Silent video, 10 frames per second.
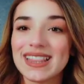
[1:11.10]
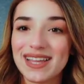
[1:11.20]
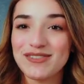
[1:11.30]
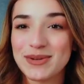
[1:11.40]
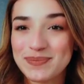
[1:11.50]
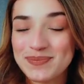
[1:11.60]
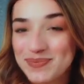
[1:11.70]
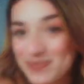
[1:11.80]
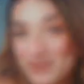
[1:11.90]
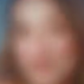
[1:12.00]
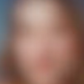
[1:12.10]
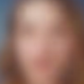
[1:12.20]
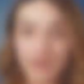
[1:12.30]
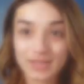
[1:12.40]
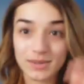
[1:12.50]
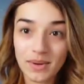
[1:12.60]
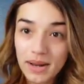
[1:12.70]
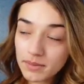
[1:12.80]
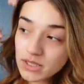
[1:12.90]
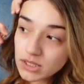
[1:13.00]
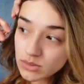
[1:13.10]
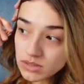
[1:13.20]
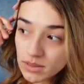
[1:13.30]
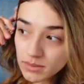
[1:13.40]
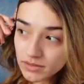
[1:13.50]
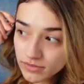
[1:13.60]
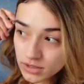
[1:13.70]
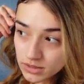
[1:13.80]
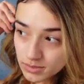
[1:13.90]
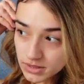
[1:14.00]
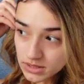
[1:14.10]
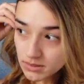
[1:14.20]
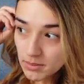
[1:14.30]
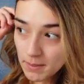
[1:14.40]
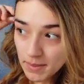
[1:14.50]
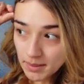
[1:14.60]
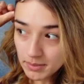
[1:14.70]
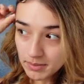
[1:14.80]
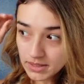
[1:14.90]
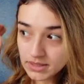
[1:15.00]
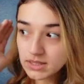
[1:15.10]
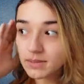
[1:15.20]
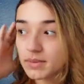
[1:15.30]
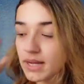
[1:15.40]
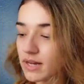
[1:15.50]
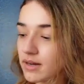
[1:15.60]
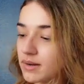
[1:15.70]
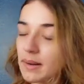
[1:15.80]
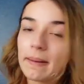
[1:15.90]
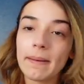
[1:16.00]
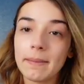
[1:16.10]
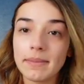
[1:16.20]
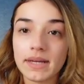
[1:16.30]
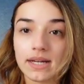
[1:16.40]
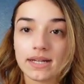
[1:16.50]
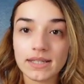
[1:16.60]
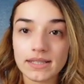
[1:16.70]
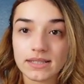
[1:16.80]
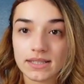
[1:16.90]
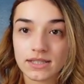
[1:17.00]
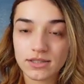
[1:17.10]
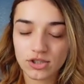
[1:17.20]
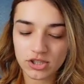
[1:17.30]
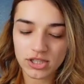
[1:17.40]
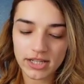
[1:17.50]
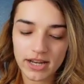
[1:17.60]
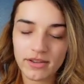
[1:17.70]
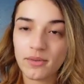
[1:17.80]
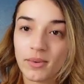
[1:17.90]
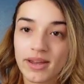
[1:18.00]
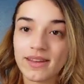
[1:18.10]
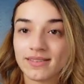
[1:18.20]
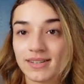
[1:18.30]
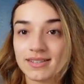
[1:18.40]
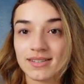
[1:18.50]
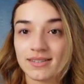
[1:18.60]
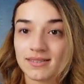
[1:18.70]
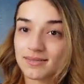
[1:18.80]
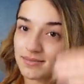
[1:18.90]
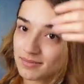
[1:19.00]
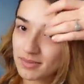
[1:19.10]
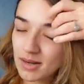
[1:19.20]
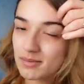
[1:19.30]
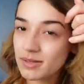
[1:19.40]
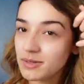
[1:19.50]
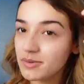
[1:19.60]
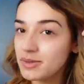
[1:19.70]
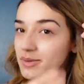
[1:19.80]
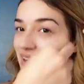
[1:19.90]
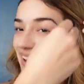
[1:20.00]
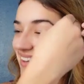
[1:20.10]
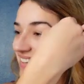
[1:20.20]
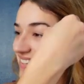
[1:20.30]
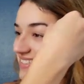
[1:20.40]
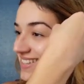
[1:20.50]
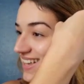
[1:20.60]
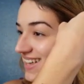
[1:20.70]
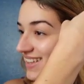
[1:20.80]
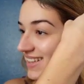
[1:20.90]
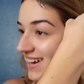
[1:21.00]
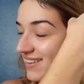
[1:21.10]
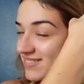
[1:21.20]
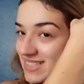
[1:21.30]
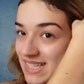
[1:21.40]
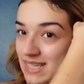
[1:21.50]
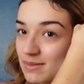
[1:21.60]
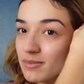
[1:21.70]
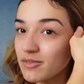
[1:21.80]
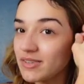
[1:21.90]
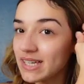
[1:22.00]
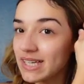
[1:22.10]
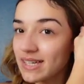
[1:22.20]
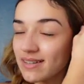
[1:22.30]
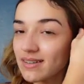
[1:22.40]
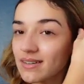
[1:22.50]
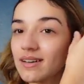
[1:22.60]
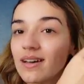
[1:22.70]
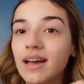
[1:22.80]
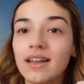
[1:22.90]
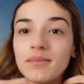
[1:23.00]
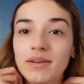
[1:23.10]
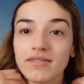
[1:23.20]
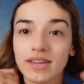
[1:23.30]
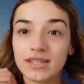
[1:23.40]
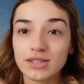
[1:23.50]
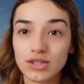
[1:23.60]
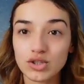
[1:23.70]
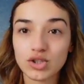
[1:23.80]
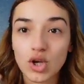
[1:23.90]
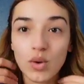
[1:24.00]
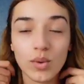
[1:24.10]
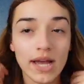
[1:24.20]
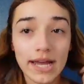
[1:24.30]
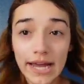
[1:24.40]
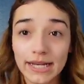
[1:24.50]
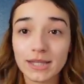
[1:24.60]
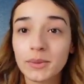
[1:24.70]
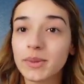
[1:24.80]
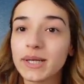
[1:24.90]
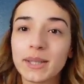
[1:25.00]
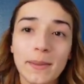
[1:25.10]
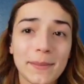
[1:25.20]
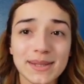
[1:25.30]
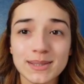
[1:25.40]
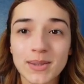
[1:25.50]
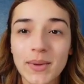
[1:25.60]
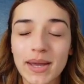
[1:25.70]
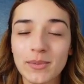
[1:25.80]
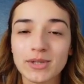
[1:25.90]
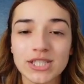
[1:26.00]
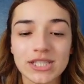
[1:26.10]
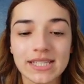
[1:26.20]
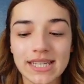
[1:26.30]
Love you. Okay, so what I'm going to do is I'm going to first put some bobby pins in my hair because it's just going to get in the way and then it's going to probably annoy you guys that I have to keep moving it out of my face. So kind of look weird, but it's okay. We're just